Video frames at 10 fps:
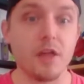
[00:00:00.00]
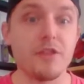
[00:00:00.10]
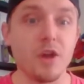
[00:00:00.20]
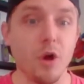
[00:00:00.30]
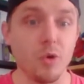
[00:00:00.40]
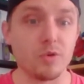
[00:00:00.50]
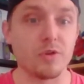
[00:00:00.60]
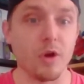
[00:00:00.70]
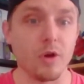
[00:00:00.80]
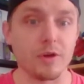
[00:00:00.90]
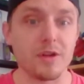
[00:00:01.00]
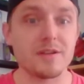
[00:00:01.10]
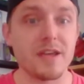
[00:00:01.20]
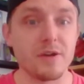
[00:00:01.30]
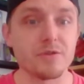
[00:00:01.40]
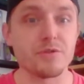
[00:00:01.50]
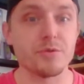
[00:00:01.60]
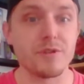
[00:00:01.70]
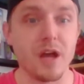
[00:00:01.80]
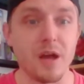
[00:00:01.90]
The Old Guard, Tales
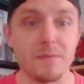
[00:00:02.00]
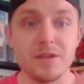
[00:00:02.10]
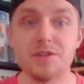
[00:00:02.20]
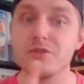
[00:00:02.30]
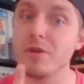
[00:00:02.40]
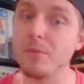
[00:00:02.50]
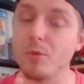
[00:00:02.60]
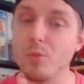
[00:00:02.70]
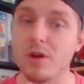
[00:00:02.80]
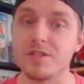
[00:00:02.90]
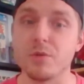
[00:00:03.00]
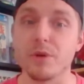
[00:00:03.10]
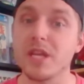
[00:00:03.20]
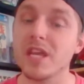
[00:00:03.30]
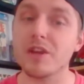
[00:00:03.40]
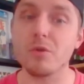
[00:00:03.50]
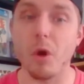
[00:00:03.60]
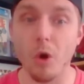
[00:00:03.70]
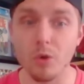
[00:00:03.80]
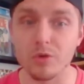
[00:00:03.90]
Through Time, issue number 1. So we're getting a new
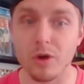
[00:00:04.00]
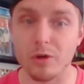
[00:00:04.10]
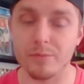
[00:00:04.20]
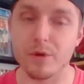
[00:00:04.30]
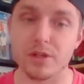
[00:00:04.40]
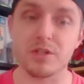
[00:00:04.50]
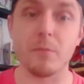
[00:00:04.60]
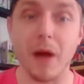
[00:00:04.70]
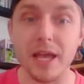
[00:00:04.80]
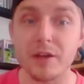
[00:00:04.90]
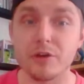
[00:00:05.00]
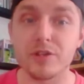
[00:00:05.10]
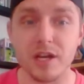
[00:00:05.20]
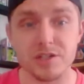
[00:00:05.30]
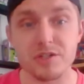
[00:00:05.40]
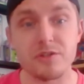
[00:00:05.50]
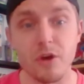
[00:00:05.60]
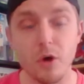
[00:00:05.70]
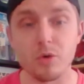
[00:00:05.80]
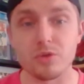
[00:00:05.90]
Old Guard book. So my introduction to
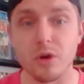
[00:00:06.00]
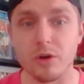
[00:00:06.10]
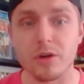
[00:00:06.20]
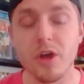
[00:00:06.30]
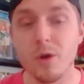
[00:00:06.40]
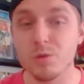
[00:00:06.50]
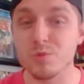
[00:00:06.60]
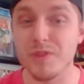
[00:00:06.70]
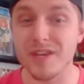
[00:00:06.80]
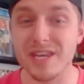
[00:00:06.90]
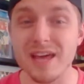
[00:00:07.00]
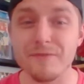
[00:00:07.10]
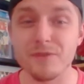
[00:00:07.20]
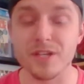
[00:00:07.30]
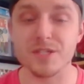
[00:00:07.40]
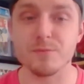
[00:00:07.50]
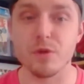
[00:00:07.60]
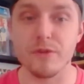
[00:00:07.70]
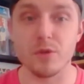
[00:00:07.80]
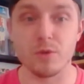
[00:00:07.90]
The Old Guard was with the Netflix
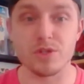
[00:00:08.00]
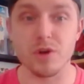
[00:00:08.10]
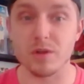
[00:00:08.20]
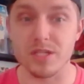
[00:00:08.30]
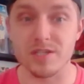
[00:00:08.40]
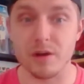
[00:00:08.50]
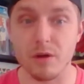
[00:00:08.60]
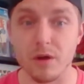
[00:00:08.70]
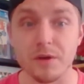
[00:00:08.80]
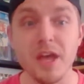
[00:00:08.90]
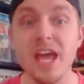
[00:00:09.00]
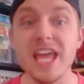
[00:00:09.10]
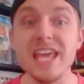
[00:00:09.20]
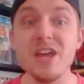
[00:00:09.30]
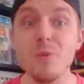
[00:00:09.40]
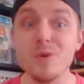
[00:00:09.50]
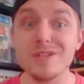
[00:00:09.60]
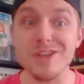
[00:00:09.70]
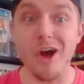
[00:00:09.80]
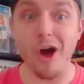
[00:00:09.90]
movie with Charlize Theron. It
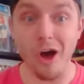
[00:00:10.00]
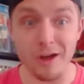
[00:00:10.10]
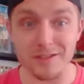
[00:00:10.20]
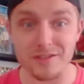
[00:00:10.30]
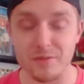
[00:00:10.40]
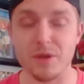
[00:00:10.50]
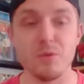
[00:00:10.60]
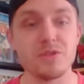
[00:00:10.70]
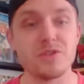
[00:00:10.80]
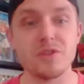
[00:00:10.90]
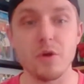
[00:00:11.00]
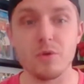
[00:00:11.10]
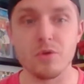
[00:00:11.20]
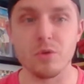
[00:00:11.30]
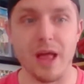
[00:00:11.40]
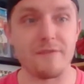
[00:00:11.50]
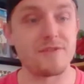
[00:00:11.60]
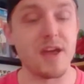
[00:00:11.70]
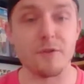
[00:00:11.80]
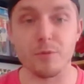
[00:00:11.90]
was awesome. It was so cool. I've
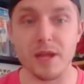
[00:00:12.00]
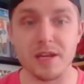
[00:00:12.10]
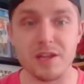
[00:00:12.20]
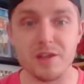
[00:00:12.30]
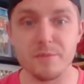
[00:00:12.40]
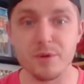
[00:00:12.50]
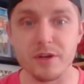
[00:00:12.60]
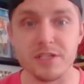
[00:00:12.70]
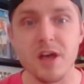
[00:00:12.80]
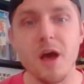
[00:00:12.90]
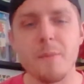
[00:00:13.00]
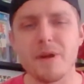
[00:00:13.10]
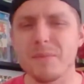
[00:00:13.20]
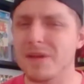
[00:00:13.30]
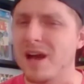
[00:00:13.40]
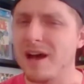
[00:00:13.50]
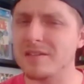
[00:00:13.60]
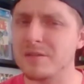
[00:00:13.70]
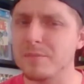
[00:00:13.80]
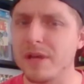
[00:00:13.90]
never read any of the books, but I'm
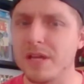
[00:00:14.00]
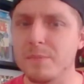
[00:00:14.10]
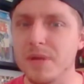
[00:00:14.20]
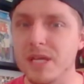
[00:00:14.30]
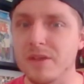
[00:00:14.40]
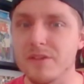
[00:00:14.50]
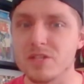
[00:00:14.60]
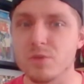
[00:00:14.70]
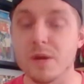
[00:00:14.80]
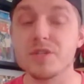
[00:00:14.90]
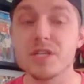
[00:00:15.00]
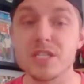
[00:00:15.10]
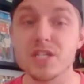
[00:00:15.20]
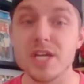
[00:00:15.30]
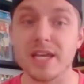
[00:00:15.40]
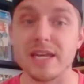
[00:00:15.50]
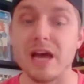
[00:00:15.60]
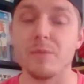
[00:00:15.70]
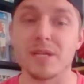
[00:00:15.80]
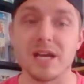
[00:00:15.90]
contemplating picking this one up just to check it
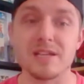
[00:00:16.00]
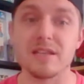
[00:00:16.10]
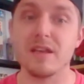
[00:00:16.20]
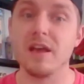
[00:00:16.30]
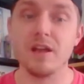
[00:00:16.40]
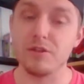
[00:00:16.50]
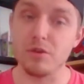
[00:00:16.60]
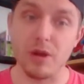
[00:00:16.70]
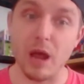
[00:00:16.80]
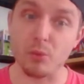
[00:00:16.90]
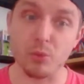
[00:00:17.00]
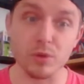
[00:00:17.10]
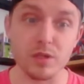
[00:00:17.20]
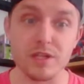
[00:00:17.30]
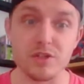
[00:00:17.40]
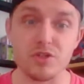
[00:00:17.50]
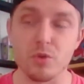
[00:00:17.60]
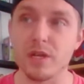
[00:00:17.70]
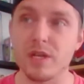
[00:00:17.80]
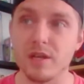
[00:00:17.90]
out because, dude, I really
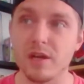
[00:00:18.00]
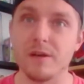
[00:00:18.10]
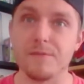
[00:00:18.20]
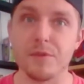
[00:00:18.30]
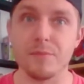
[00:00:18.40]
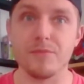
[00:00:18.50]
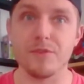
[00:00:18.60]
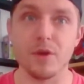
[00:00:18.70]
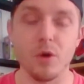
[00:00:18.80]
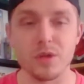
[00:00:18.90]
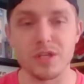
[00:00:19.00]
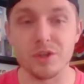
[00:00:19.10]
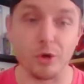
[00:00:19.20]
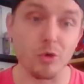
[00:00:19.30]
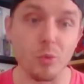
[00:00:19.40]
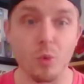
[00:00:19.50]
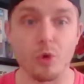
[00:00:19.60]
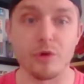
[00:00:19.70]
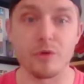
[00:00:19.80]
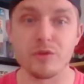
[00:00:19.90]
enjoyed the whole Eternal
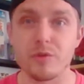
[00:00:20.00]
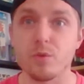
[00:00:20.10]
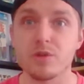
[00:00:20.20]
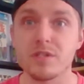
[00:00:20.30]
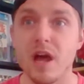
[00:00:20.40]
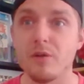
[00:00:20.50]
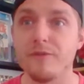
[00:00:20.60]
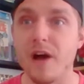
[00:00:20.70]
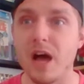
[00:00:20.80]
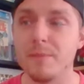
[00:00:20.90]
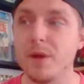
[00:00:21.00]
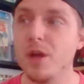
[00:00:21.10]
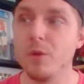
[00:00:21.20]
Warrior style vibe